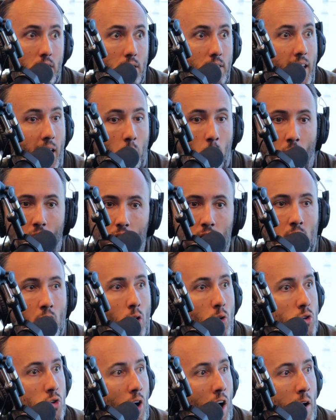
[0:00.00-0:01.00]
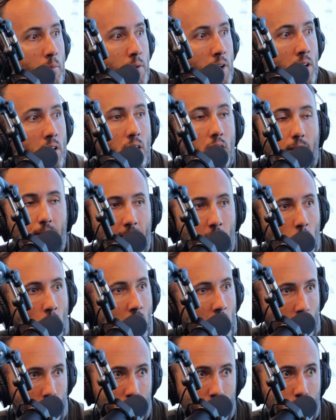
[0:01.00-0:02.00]
They want low drama. They
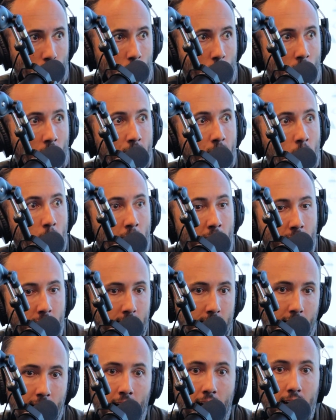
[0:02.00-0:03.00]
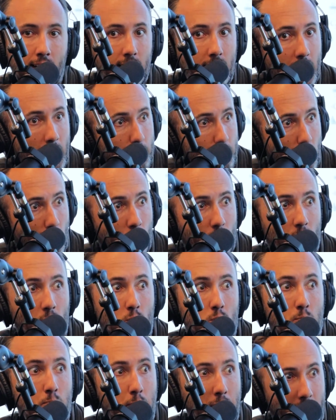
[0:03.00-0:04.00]
want a return on their money. They got to keep
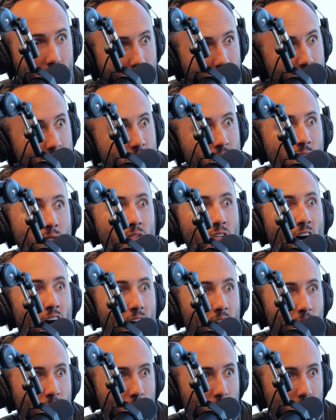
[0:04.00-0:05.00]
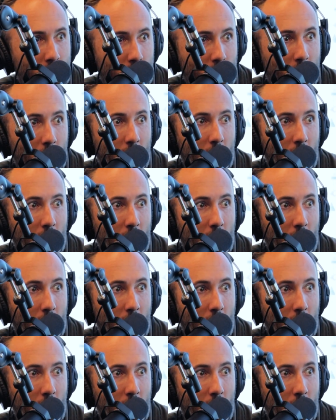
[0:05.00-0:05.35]
those billions of dollars